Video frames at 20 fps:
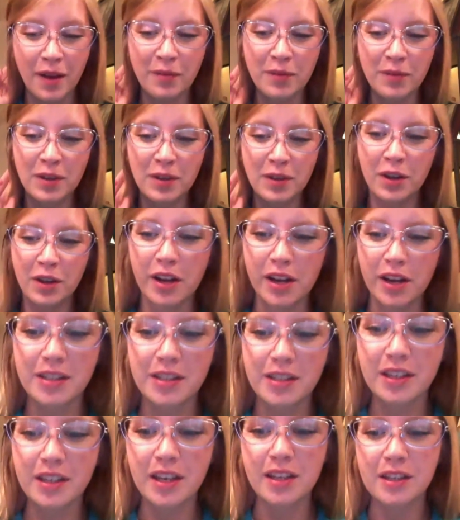I'm
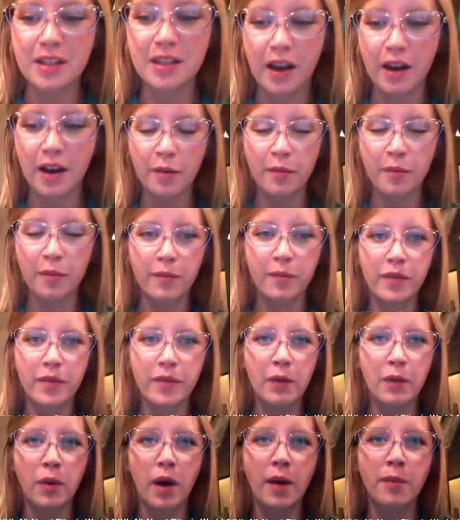curious because
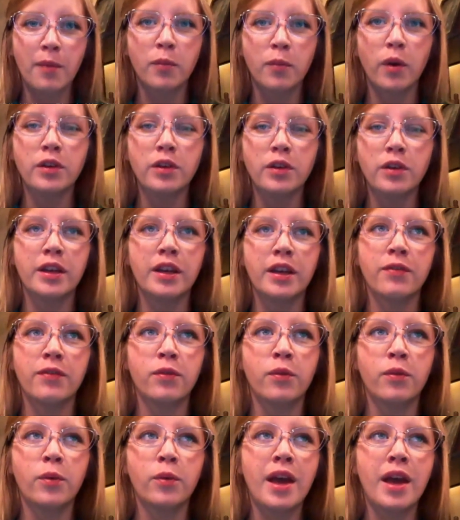I'm wondering
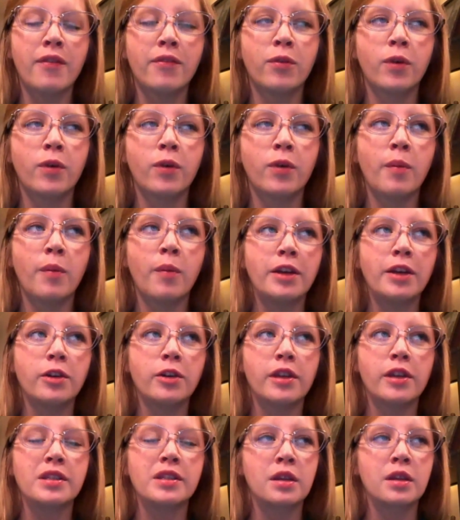if we have a miner
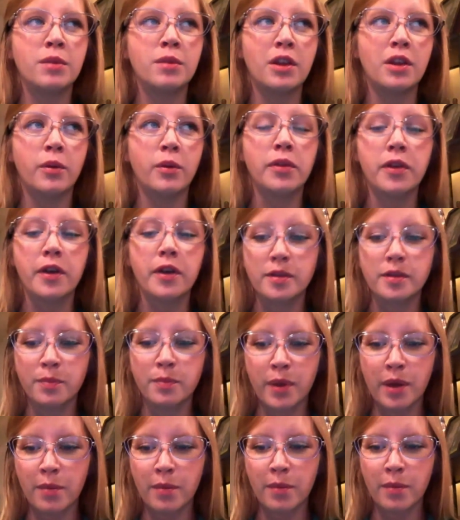that's going to be there with
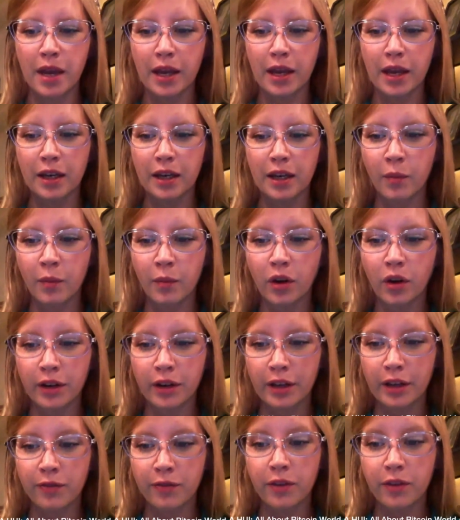us, BitMain, and I'm
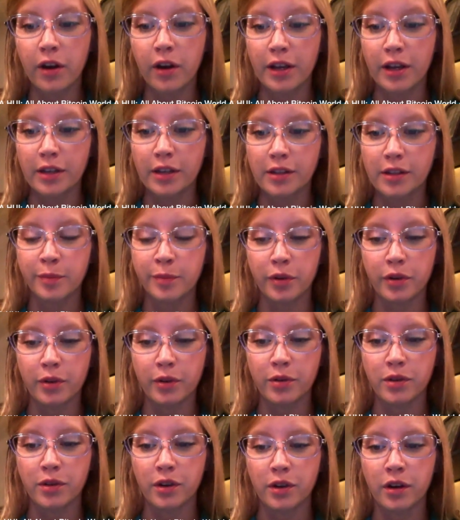wondering if their ASICs
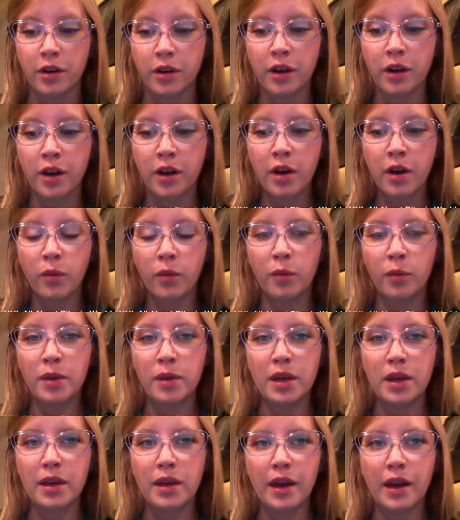producer will
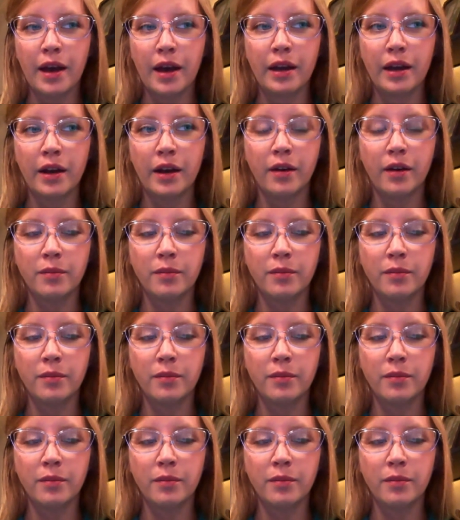be at